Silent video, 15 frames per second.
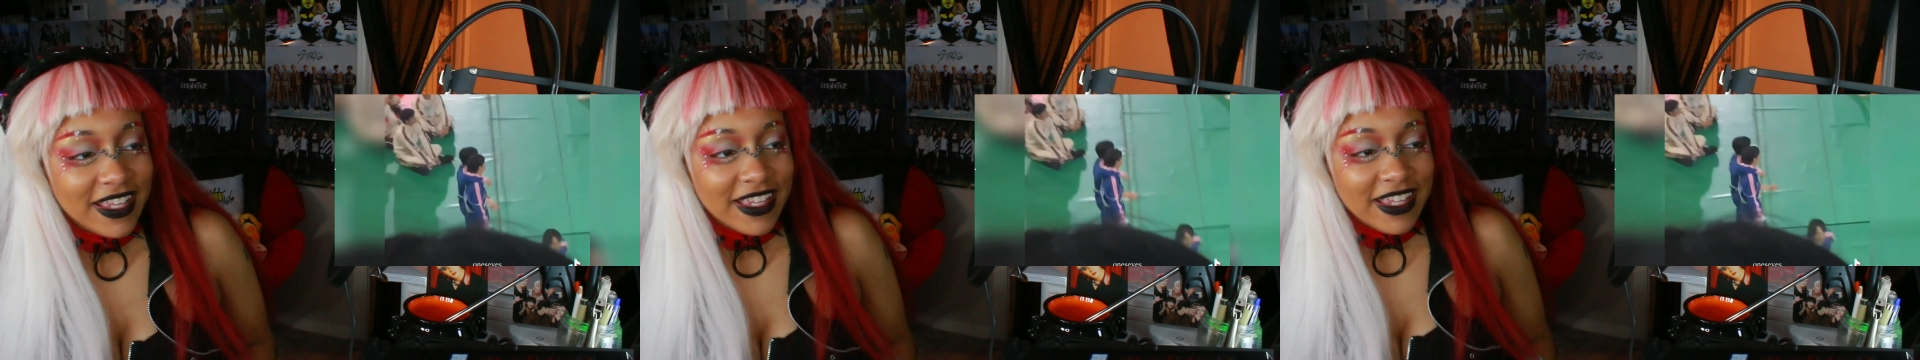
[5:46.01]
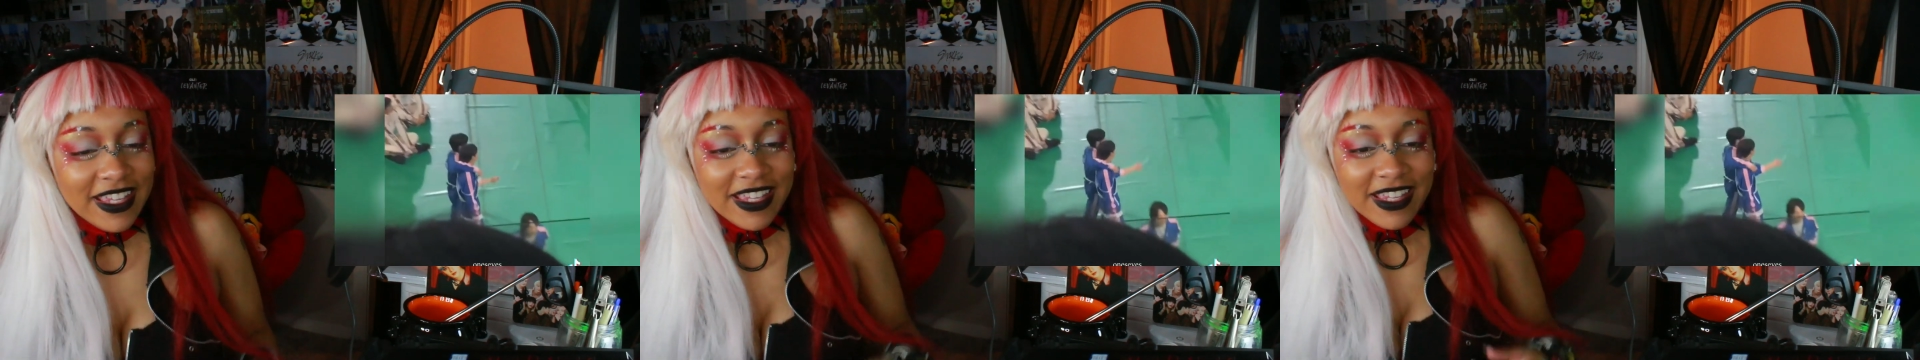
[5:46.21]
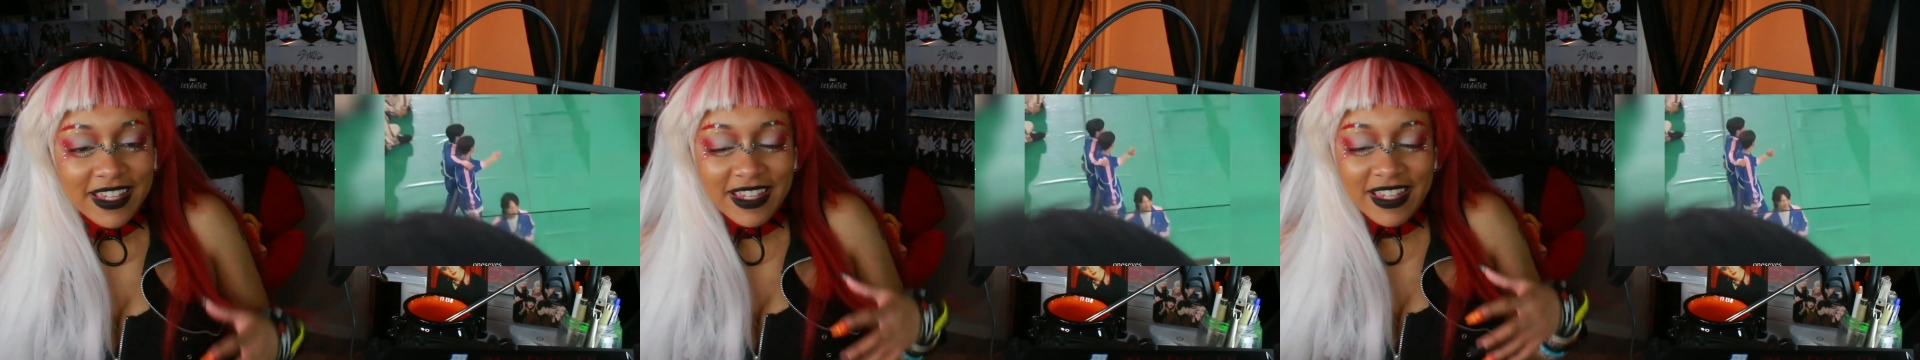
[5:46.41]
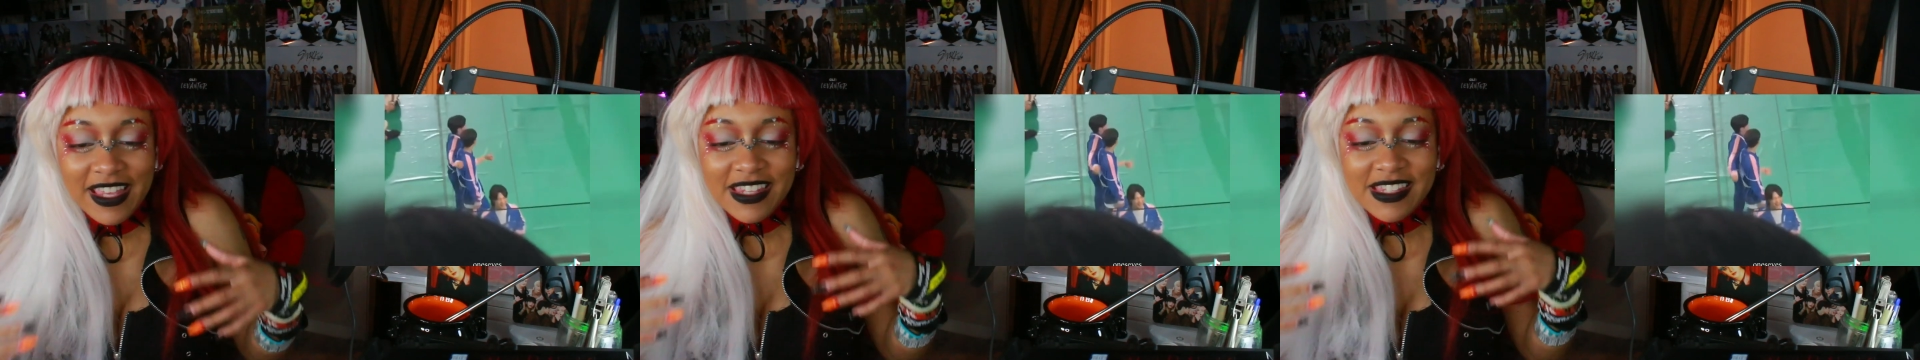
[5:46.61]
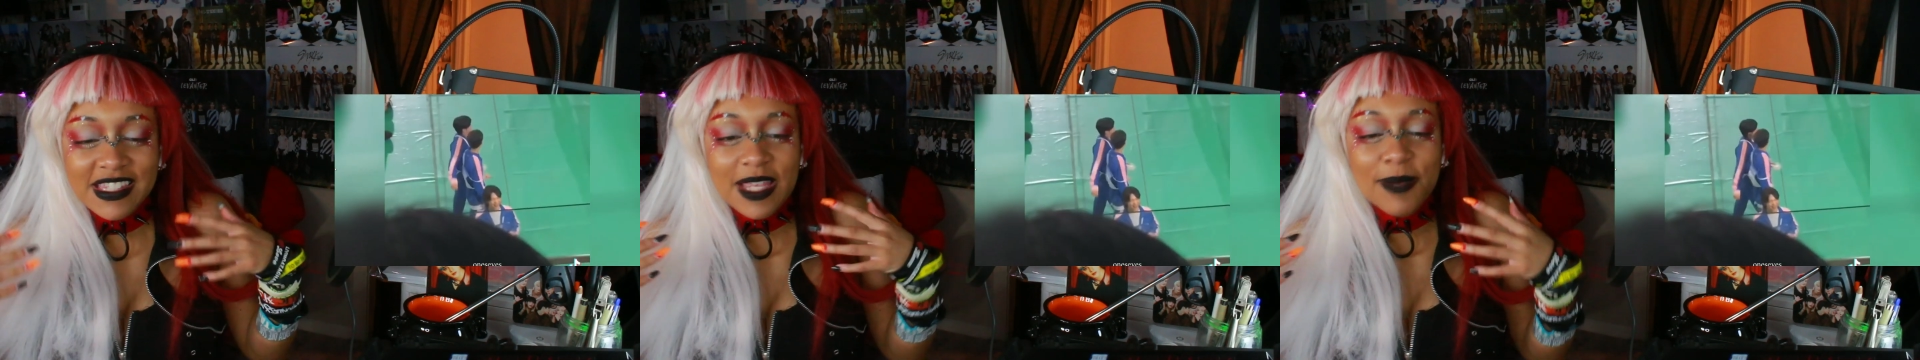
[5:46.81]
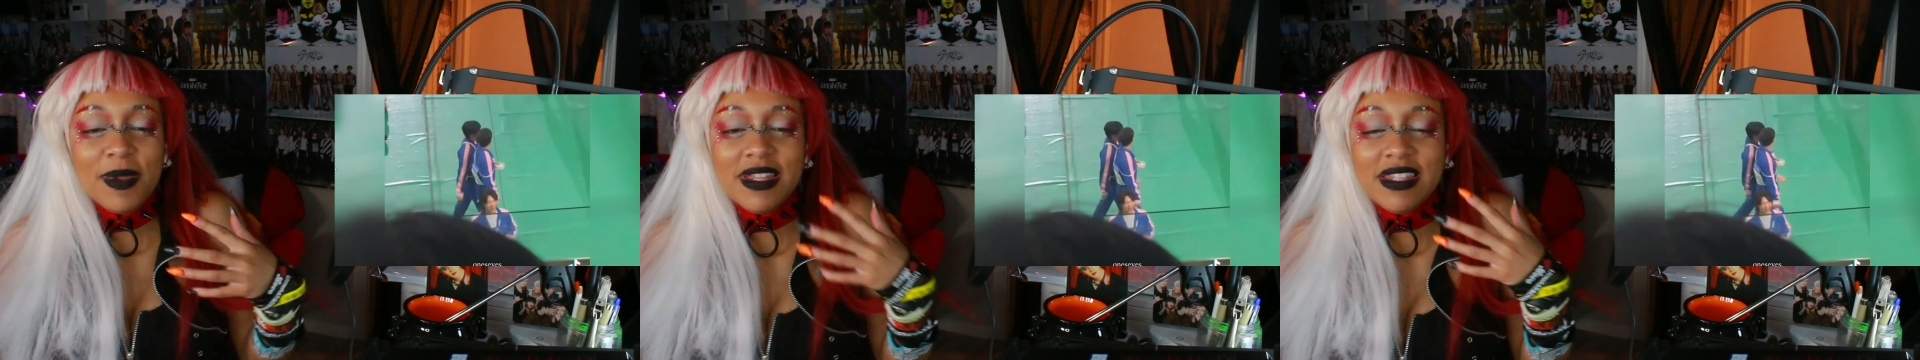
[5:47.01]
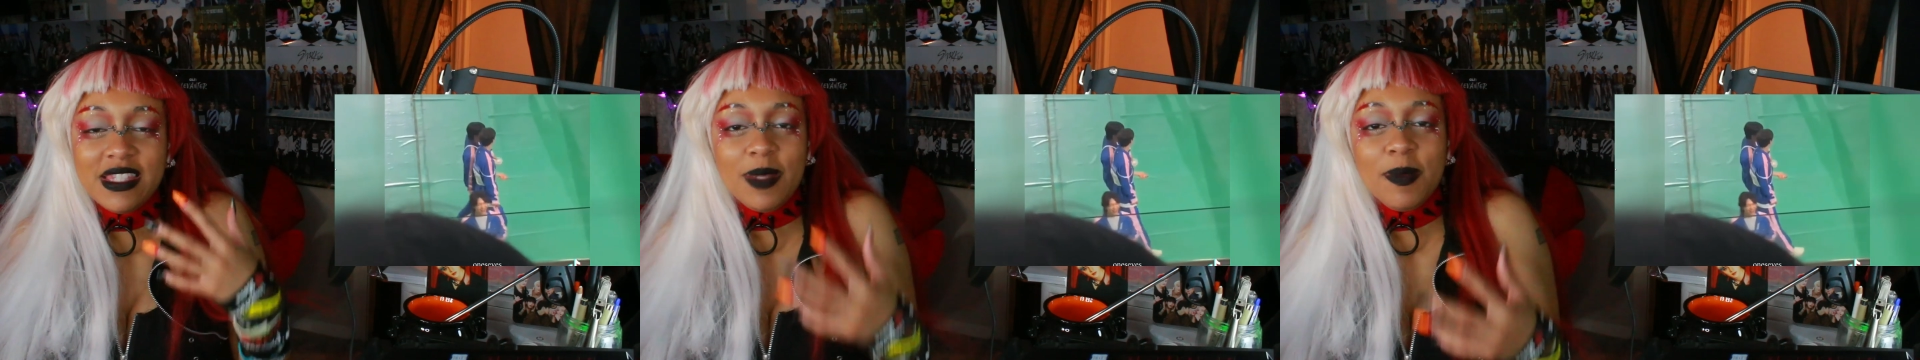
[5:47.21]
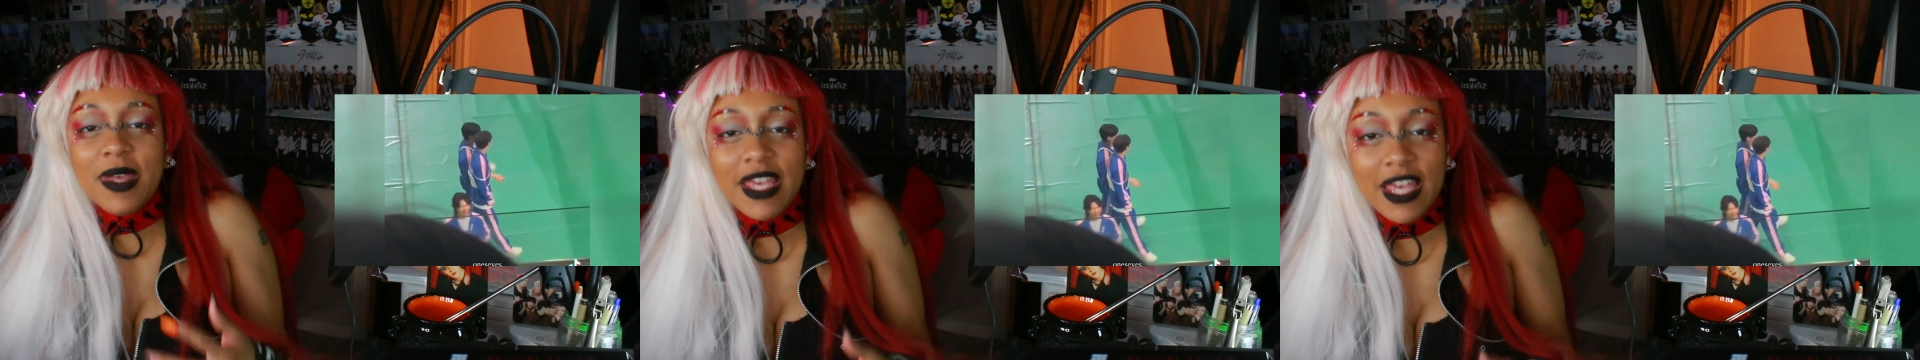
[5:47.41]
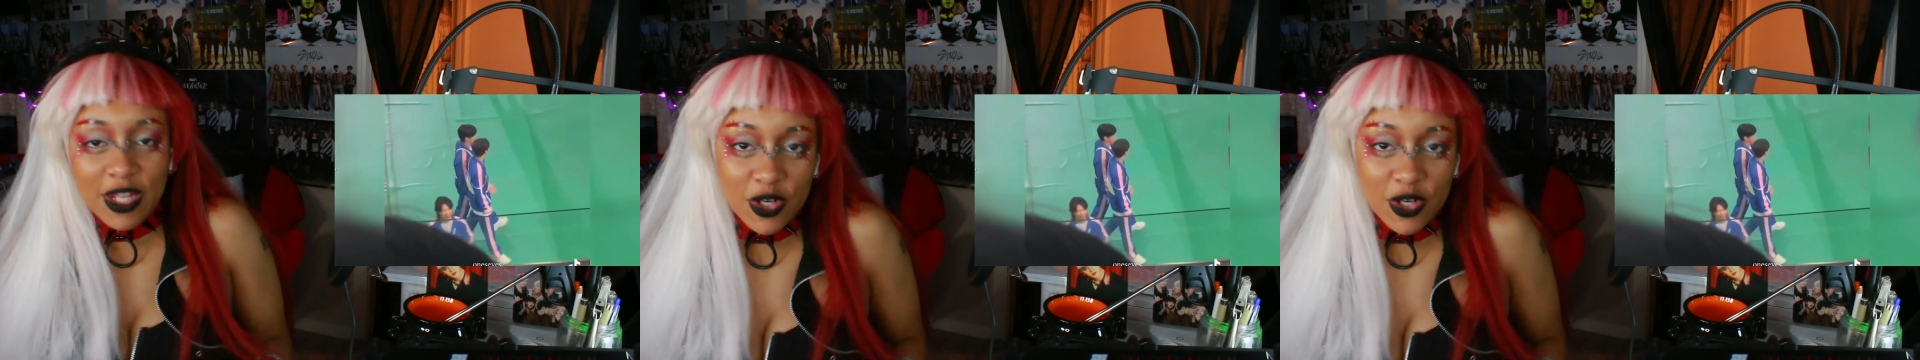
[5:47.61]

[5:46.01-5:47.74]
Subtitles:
He exhibits the big